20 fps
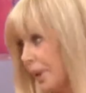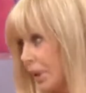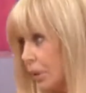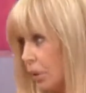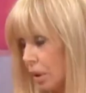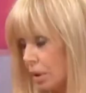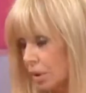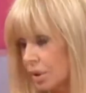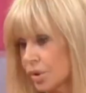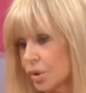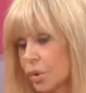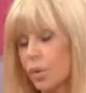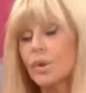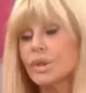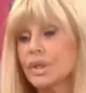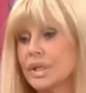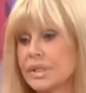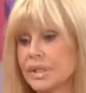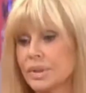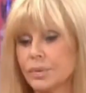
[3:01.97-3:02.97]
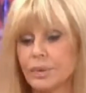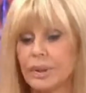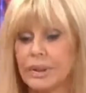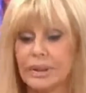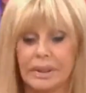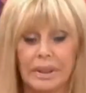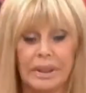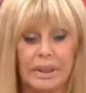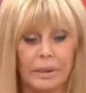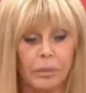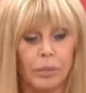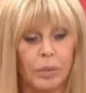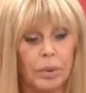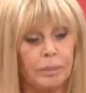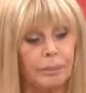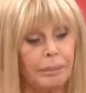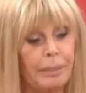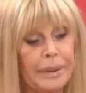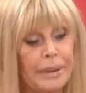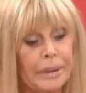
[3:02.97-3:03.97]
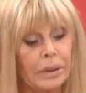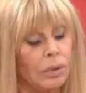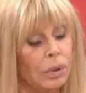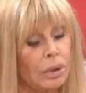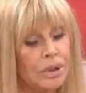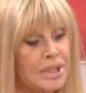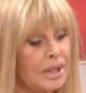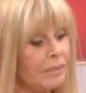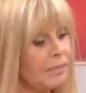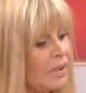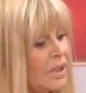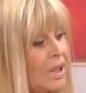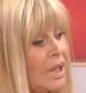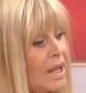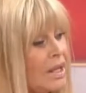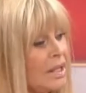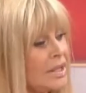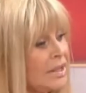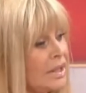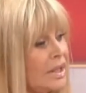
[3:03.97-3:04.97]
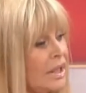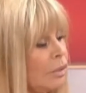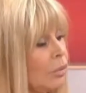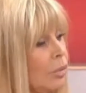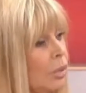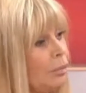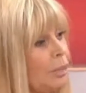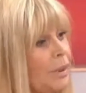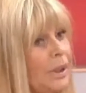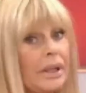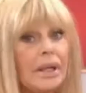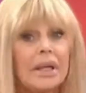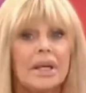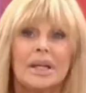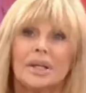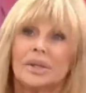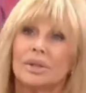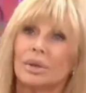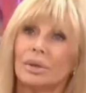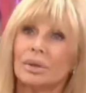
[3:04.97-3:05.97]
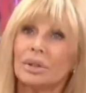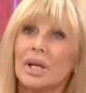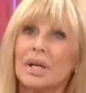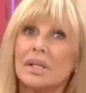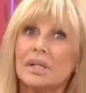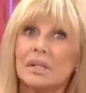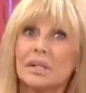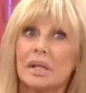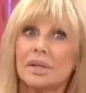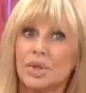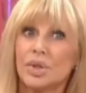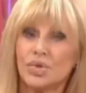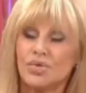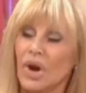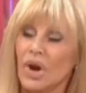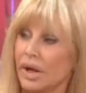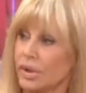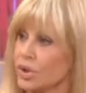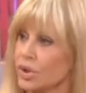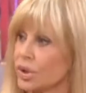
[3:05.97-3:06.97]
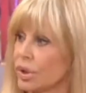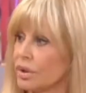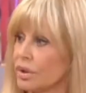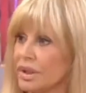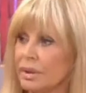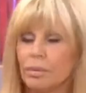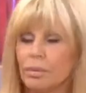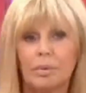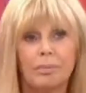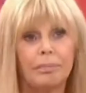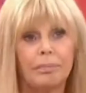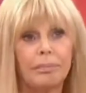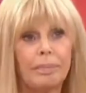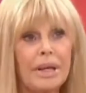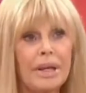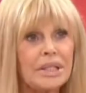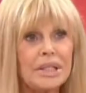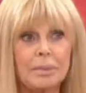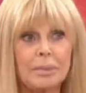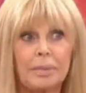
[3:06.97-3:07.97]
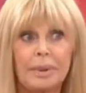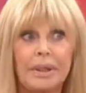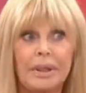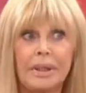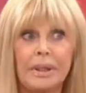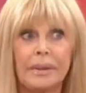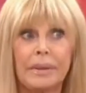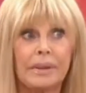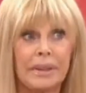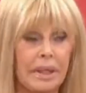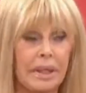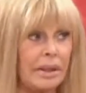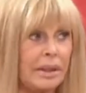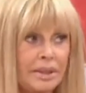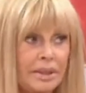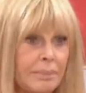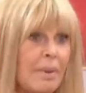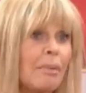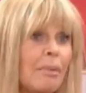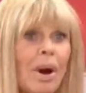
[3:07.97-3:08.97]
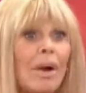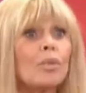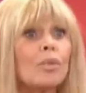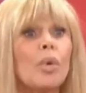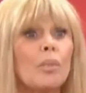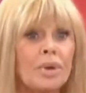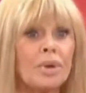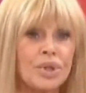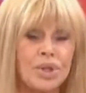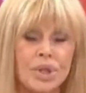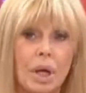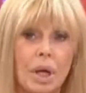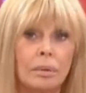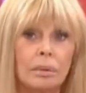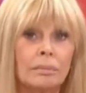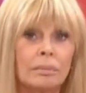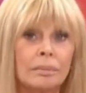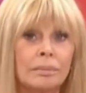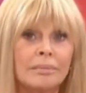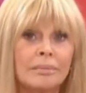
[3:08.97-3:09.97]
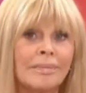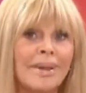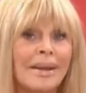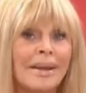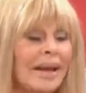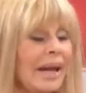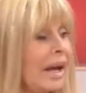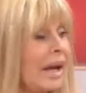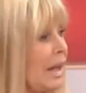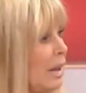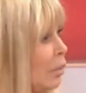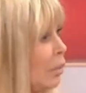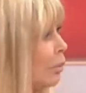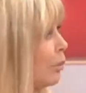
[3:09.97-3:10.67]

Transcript: be called an audience with. It will be called something else, and it will be not as structured. It will basically... It's my one-woman show. Uh, it